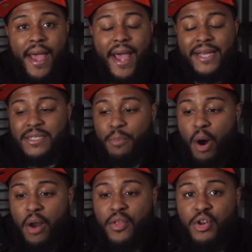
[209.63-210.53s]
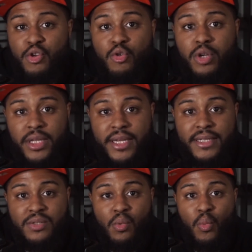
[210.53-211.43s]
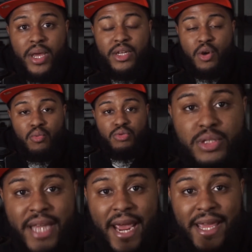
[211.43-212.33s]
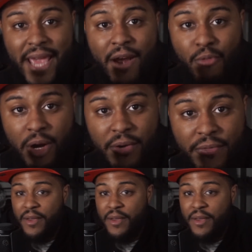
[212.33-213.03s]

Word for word: as a part of the nucleus we don't take care of.